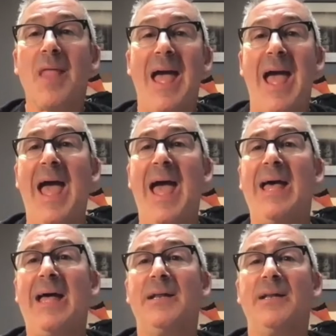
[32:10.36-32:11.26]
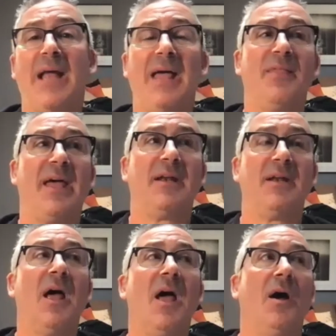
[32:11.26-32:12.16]
And
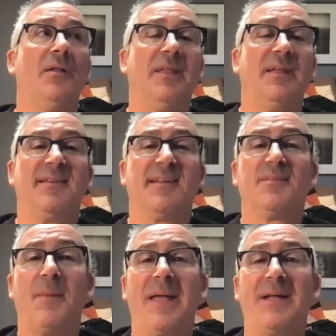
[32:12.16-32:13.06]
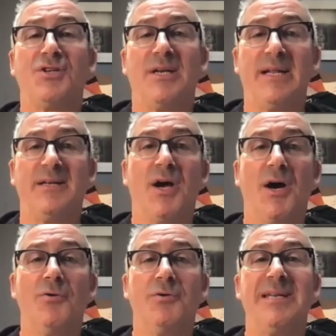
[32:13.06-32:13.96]
then this expansion into
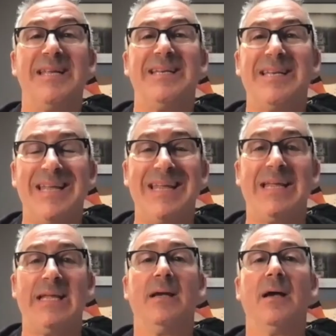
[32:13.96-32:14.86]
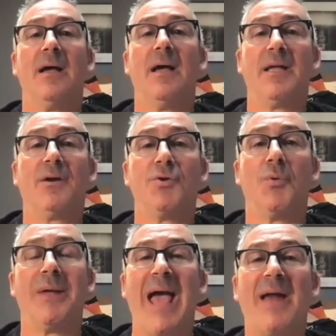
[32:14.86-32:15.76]
OTT,
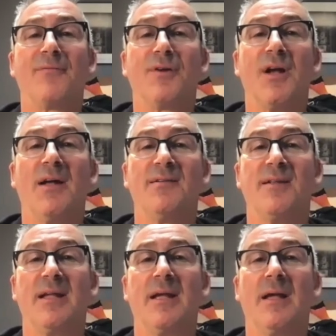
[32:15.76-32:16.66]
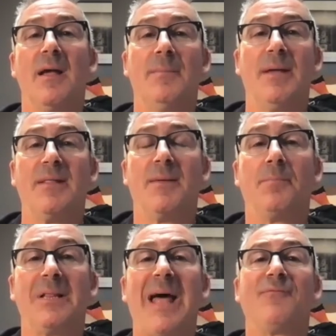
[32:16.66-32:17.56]
doing advertising, being the
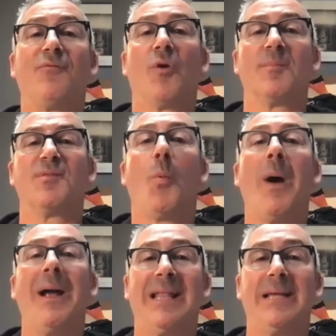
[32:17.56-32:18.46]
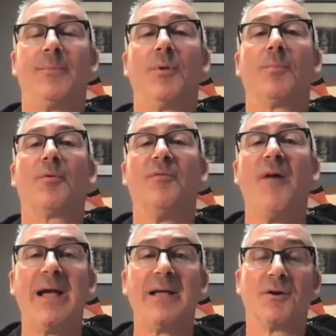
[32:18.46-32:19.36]
platform's white label
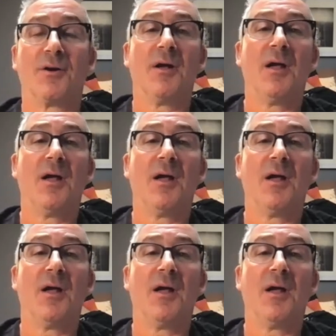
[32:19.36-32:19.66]
provider,